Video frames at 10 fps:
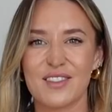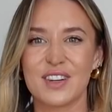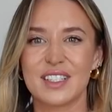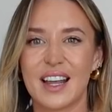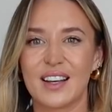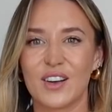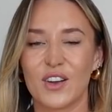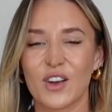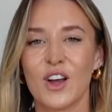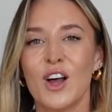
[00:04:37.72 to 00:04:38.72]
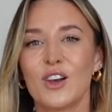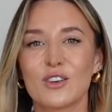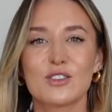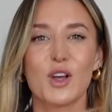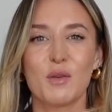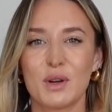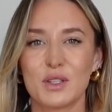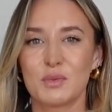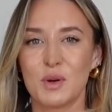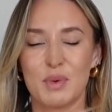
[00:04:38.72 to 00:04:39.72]
everyday look so
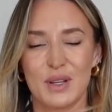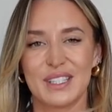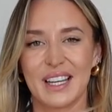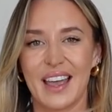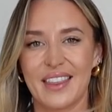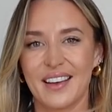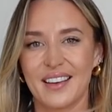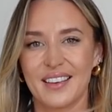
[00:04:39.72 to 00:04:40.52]
much more put together.